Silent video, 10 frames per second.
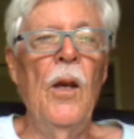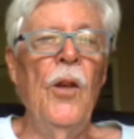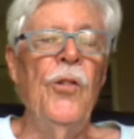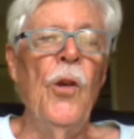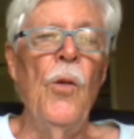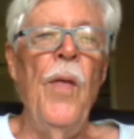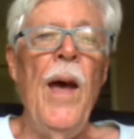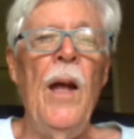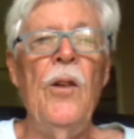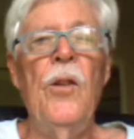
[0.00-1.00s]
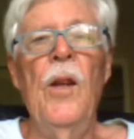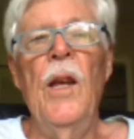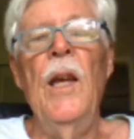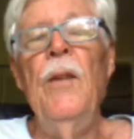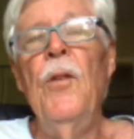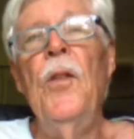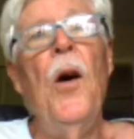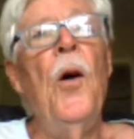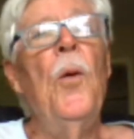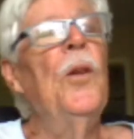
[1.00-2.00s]
So that, even
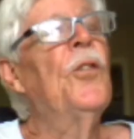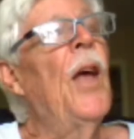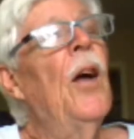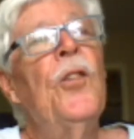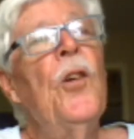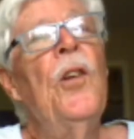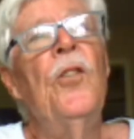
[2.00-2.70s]
though it sounds good,